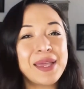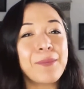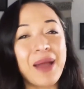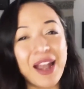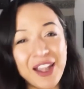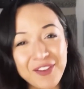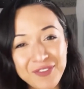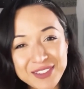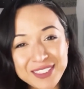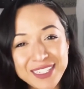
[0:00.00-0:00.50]

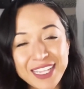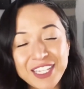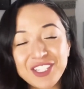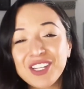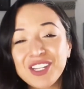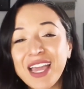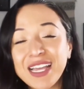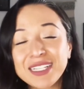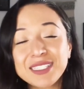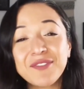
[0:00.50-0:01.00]
Manifestation
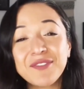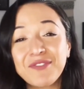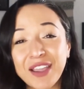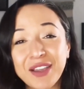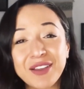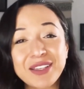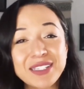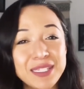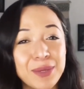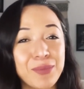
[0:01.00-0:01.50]
has a
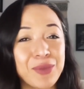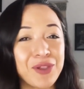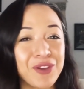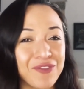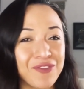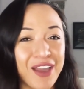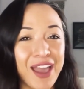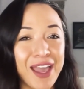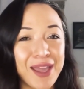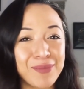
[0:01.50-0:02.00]
very similar
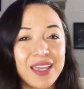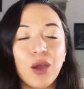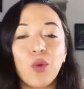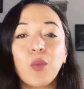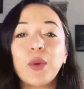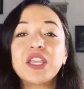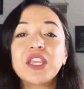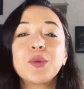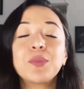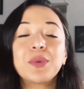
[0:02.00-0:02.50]
vibe.
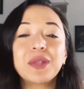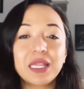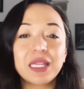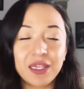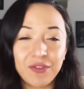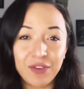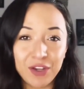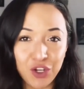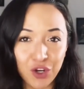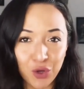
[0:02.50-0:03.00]
When you believe
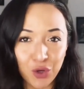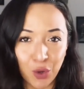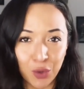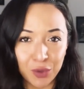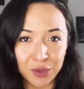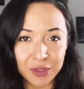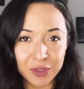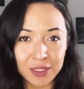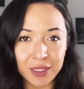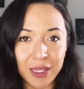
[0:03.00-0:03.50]
in your
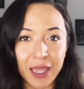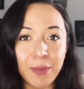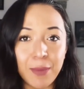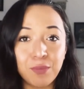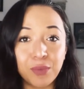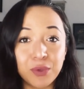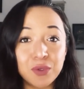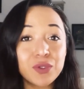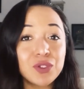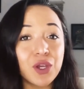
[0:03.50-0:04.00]
goals, it
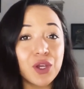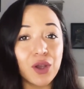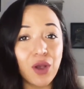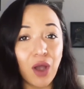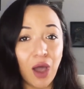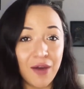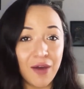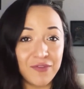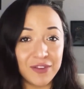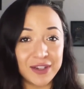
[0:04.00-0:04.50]
boosts your
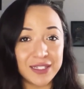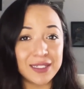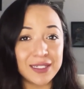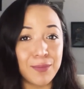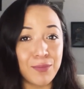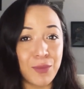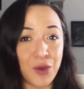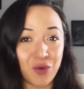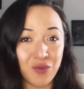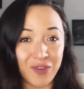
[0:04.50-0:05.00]
confidence and
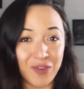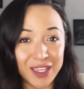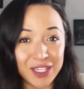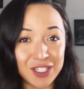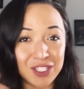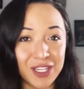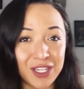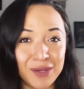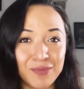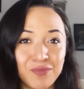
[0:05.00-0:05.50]

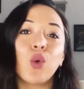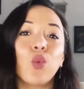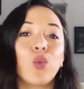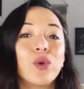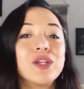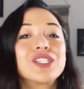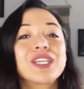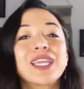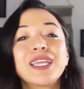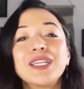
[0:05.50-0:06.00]
motivation,
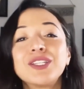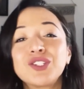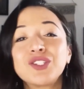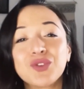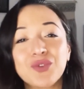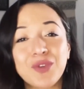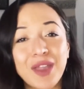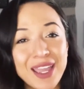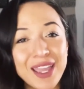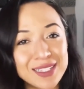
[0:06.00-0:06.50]
which can
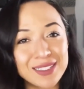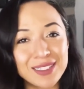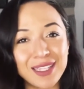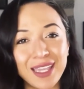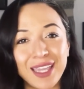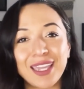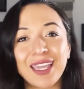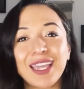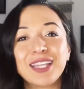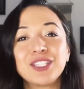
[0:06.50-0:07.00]

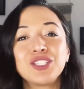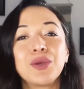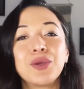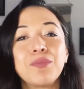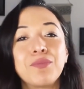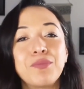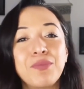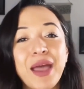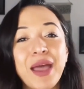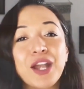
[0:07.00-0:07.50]
translate into
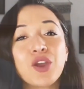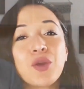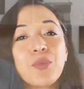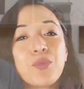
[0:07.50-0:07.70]
better